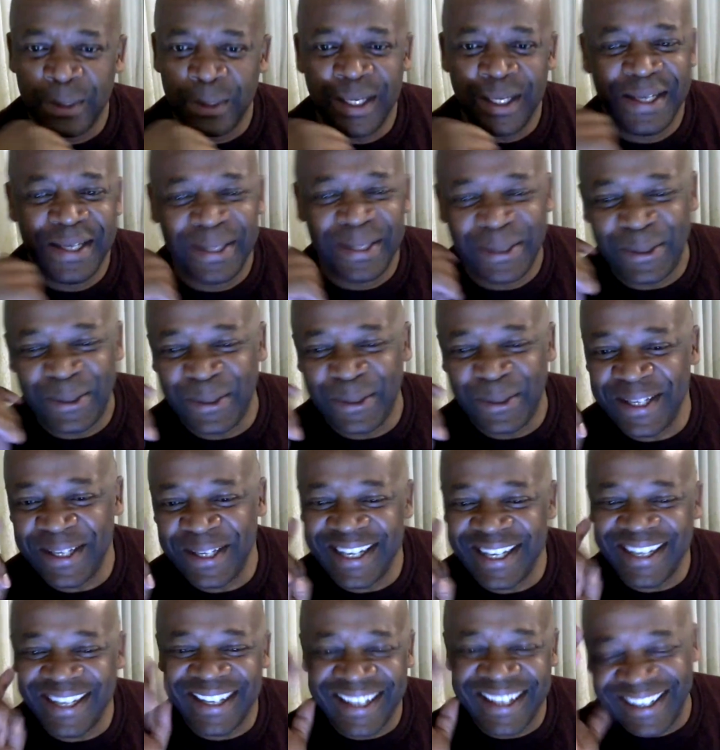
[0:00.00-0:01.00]
Oh
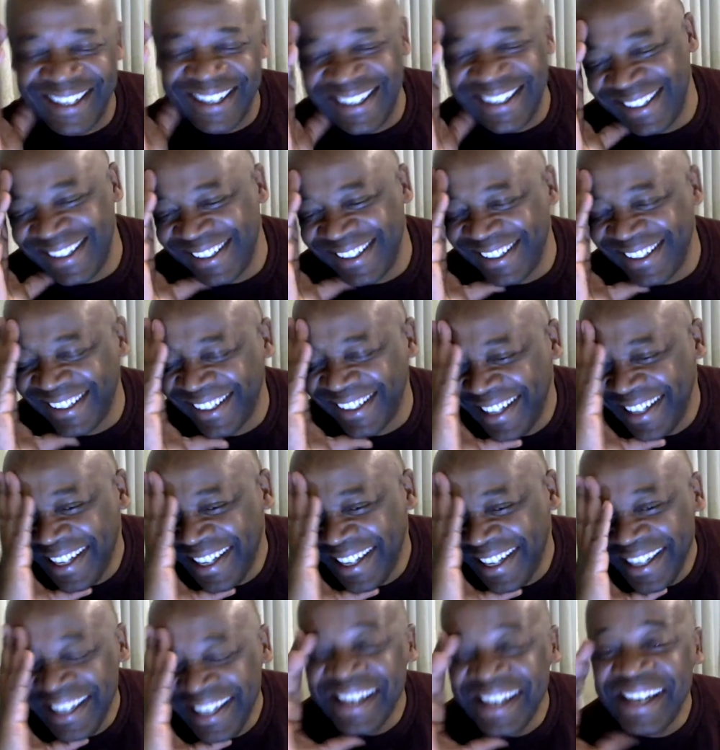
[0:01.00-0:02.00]
yeah.
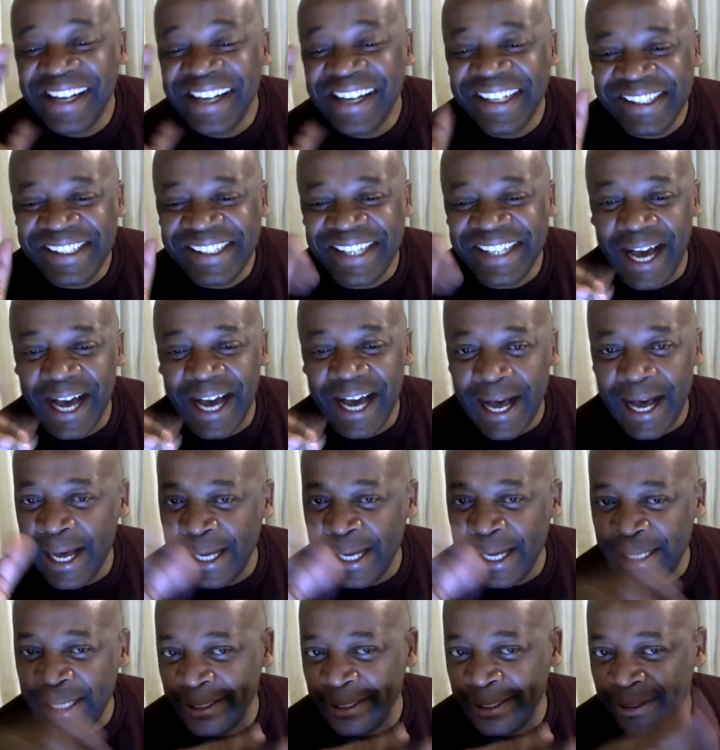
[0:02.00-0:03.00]
Yeah,
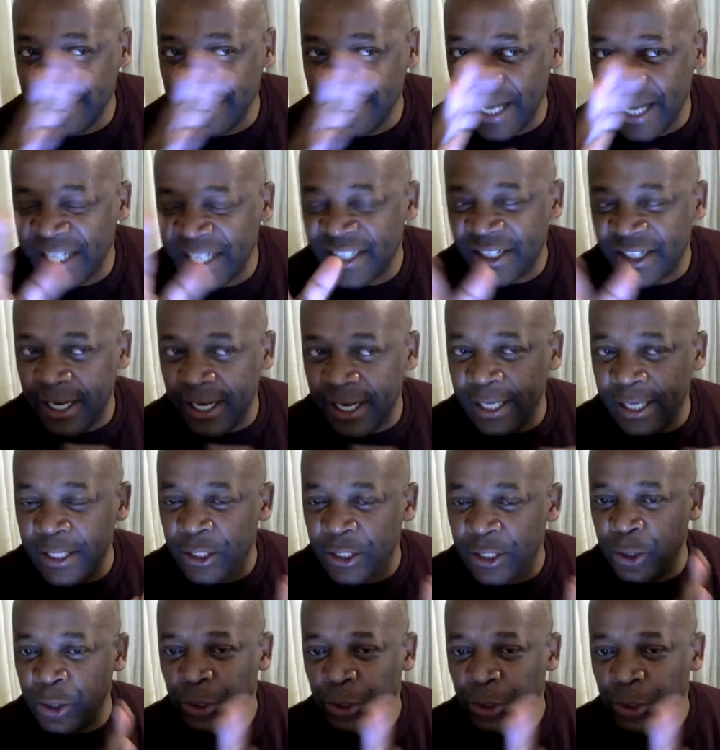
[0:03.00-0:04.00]
I try
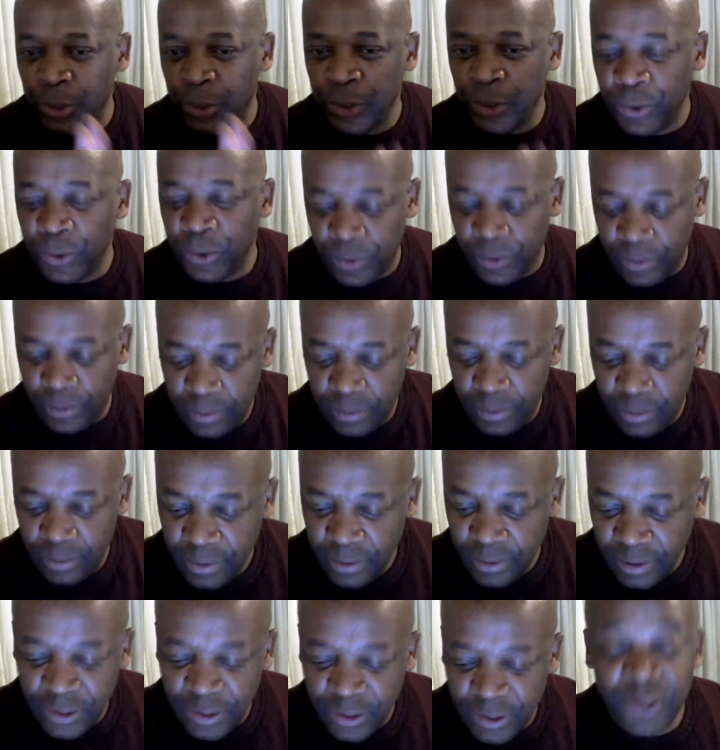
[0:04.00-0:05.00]
to
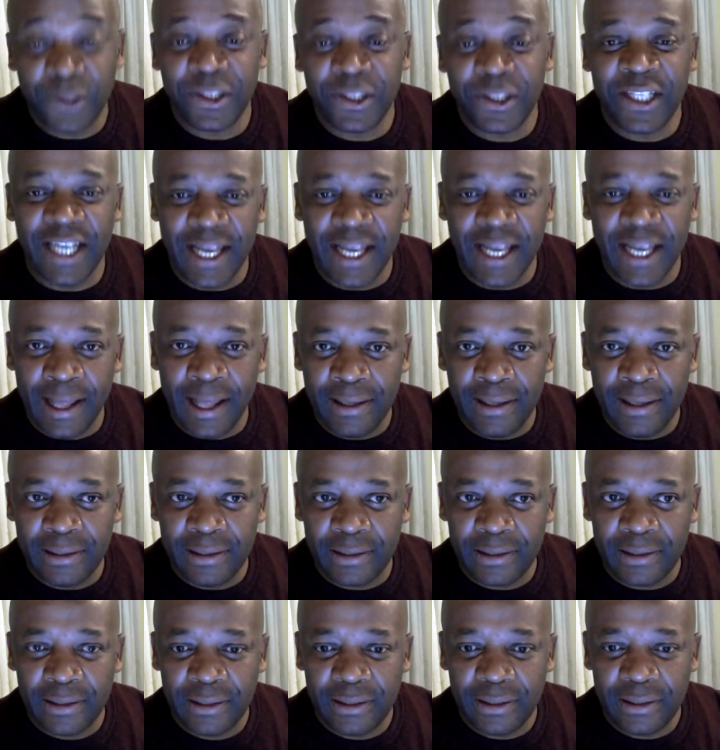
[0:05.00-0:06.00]

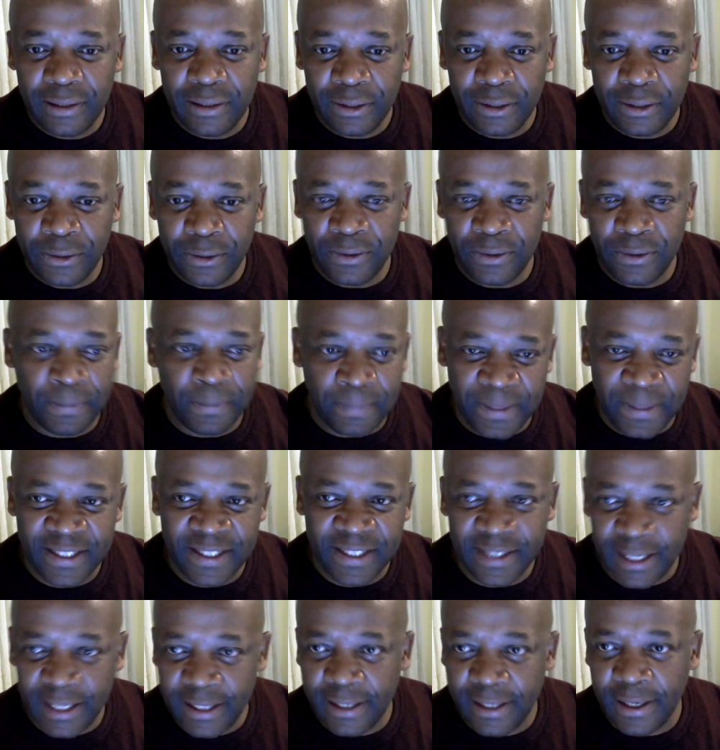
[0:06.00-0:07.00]
socialize, the best
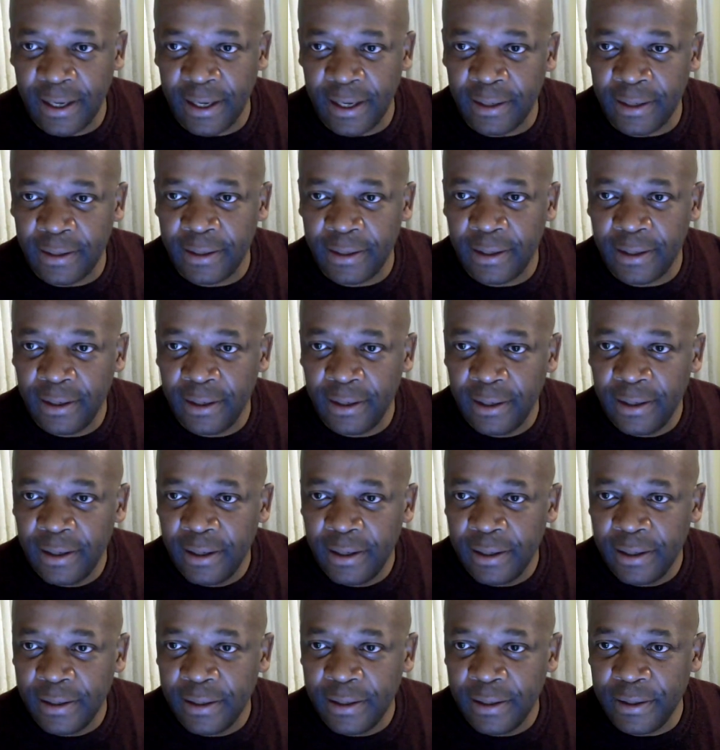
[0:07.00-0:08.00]
I can.
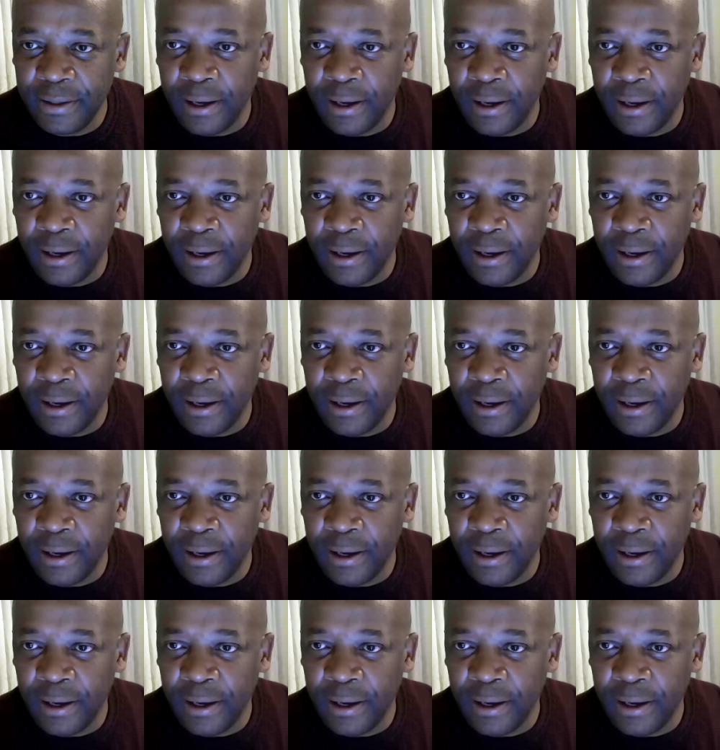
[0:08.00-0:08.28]
Yeah.